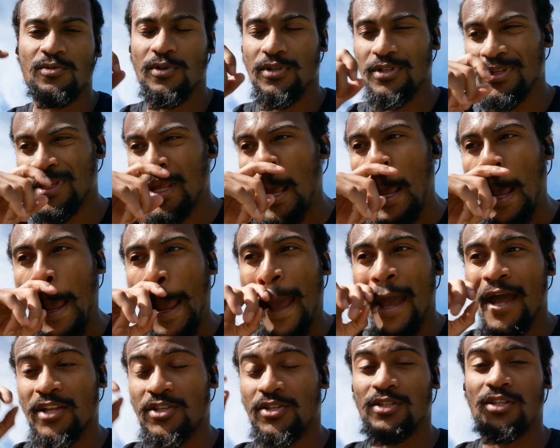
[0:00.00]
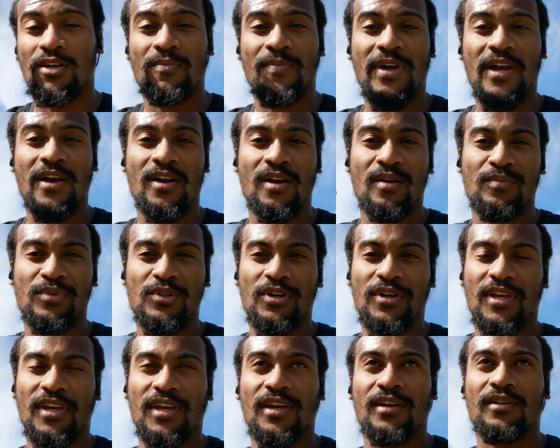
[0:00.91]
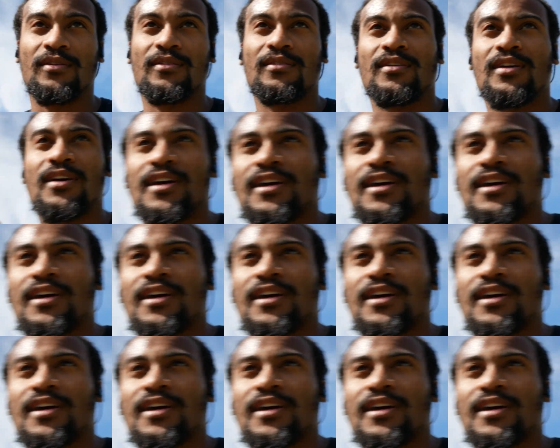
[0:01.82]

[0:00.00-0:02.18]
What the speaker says: one, it's a lot better at blocking out